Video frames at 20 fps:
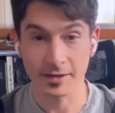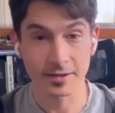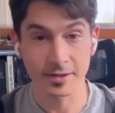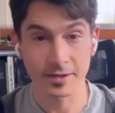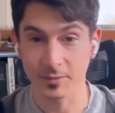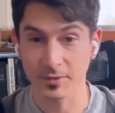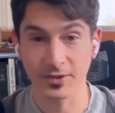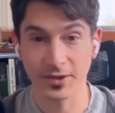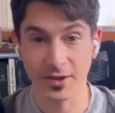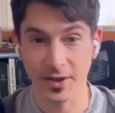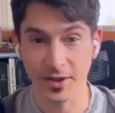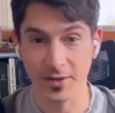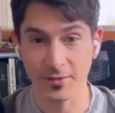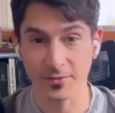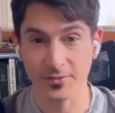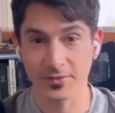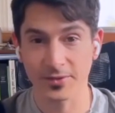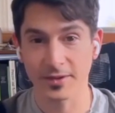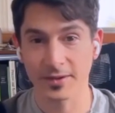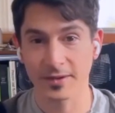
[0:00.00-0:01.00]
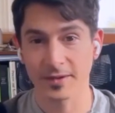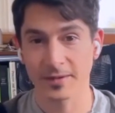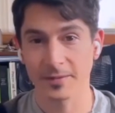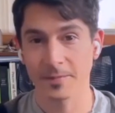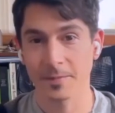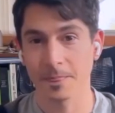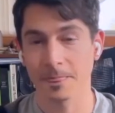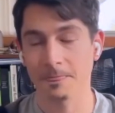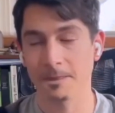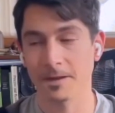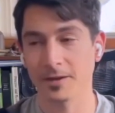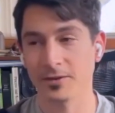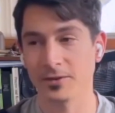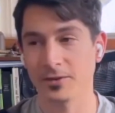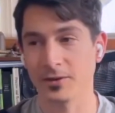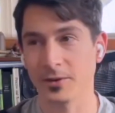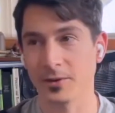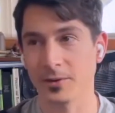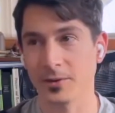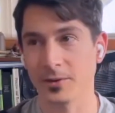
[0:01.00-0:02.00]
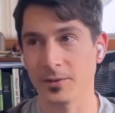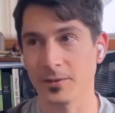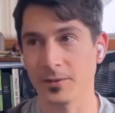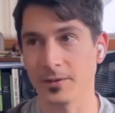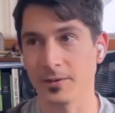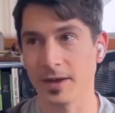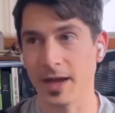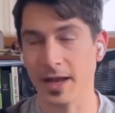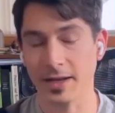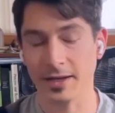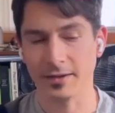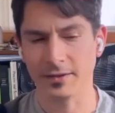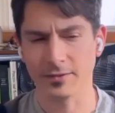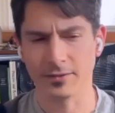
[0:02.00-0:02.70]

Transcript: himself. And so, not